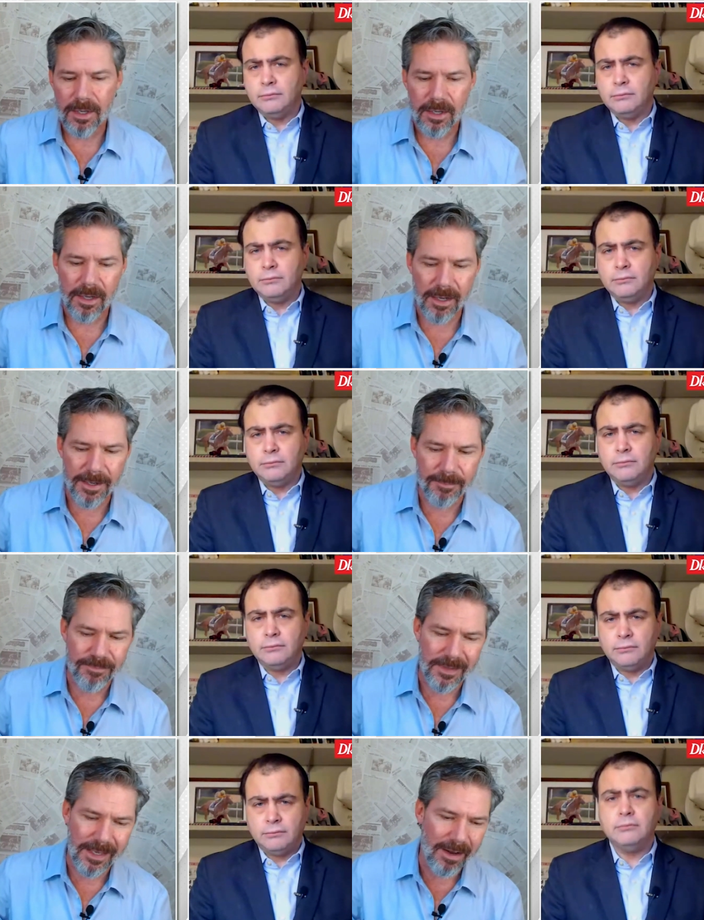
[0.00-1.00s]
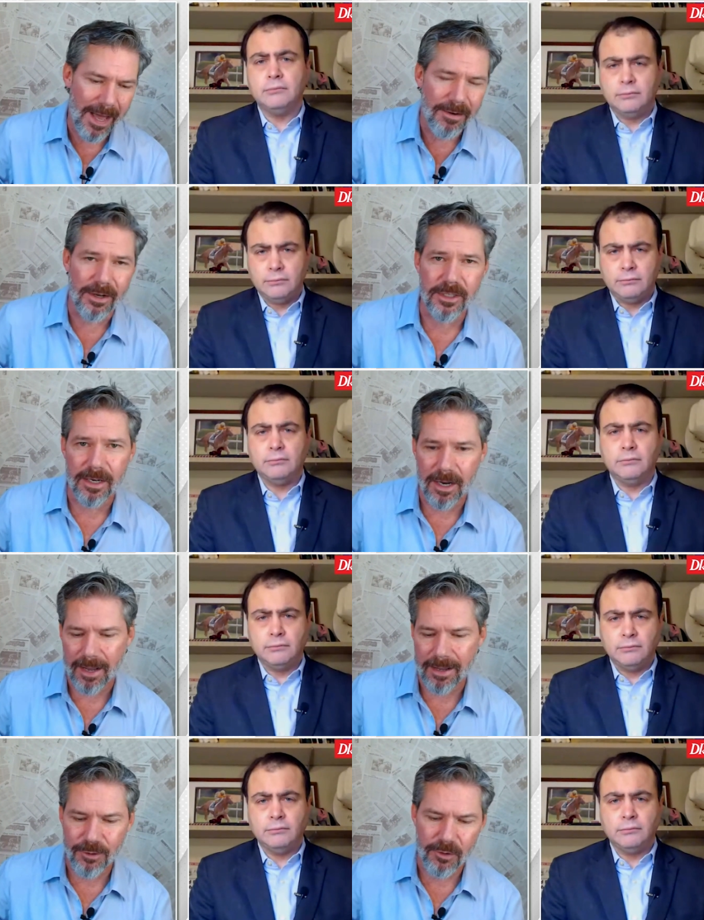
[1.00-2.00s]
Speaker 1: Um, you know, I don't know, Dan.
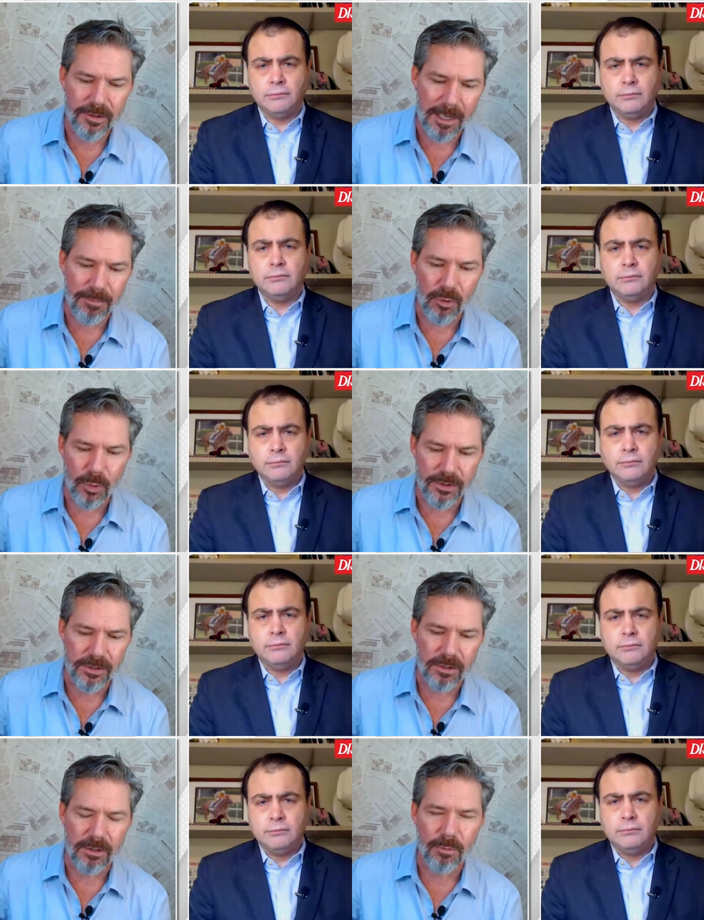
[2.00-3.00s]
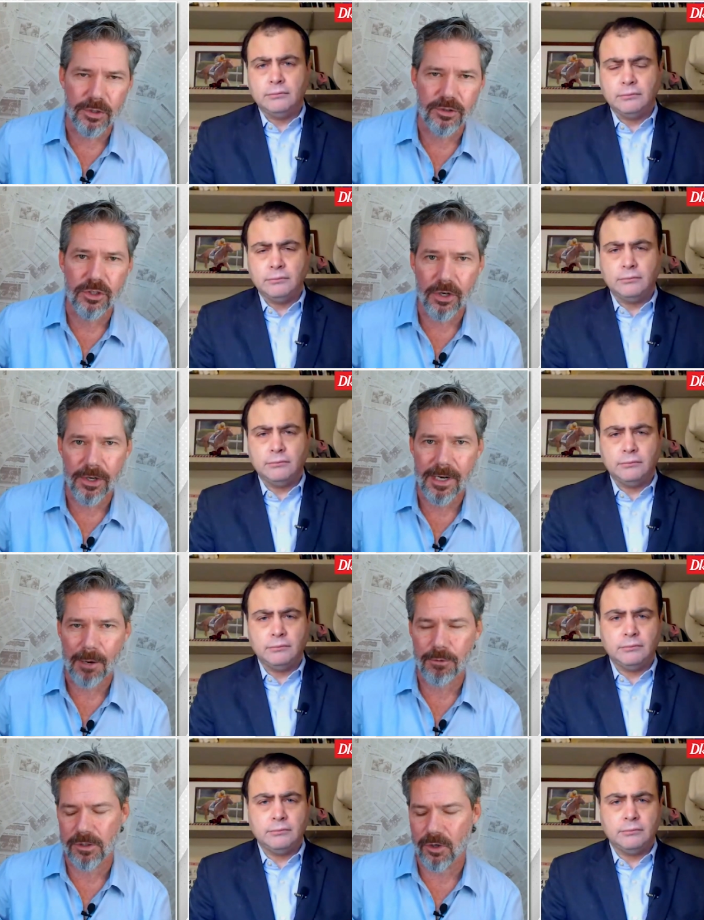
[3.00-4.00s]
I, I thought her debut was was good.
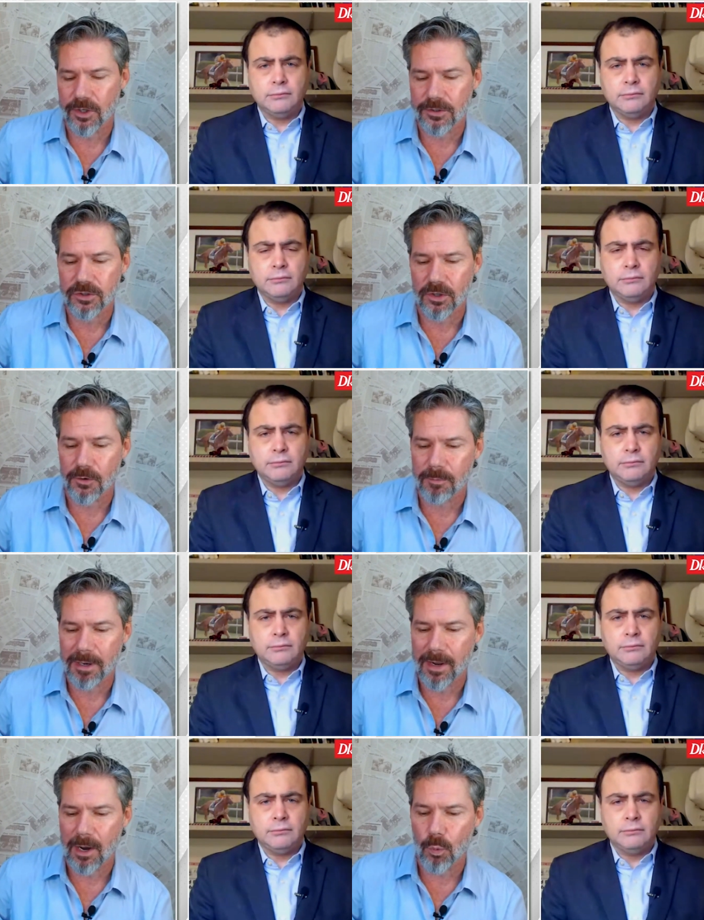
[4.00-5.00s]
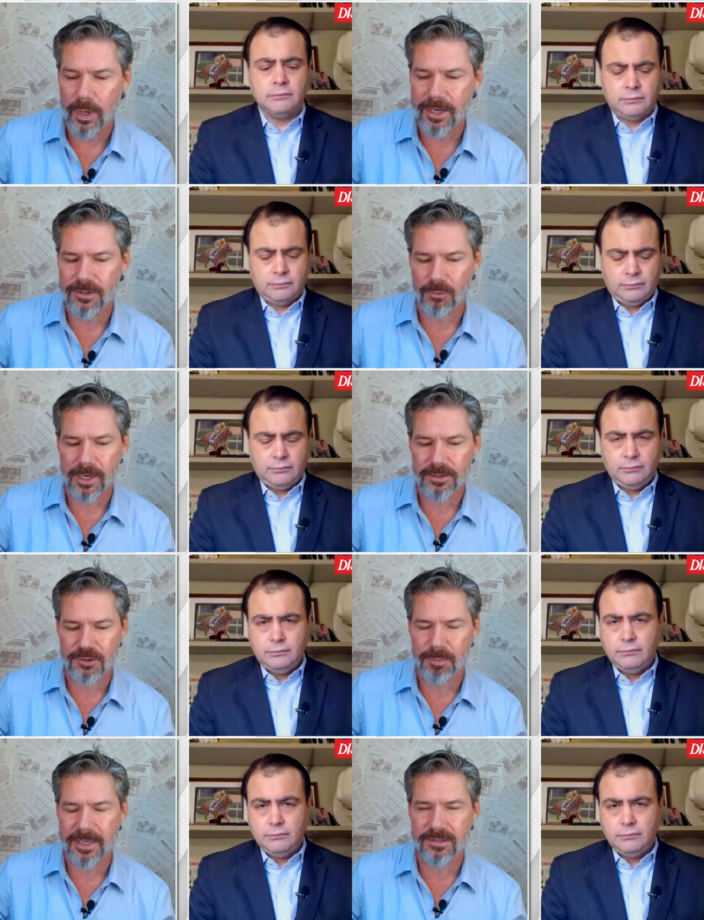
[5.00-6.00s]
I was a little concerned about how weak the race
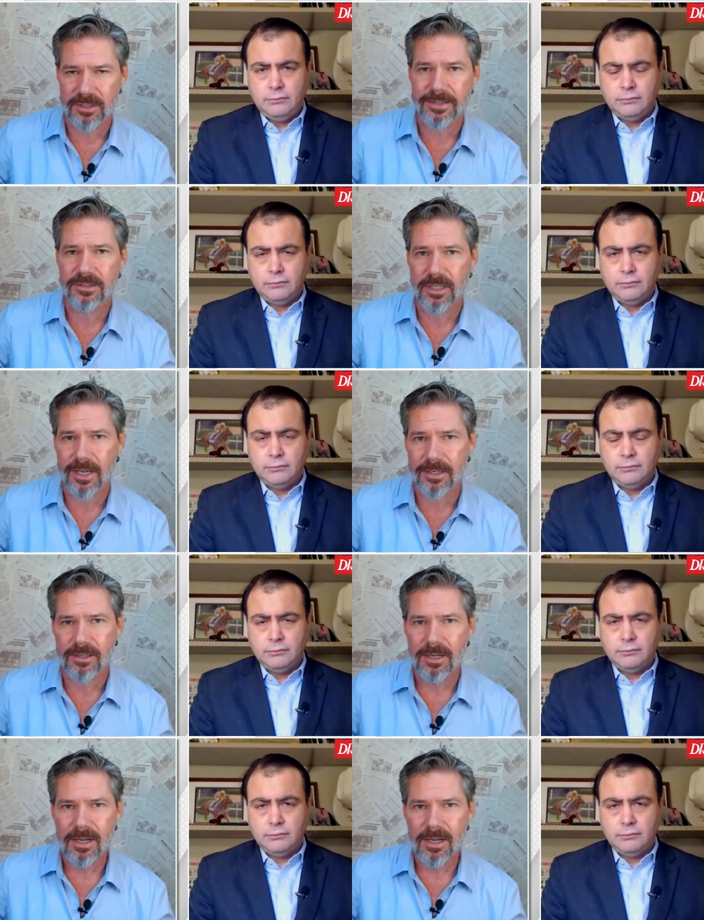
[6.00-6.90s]
has been since then.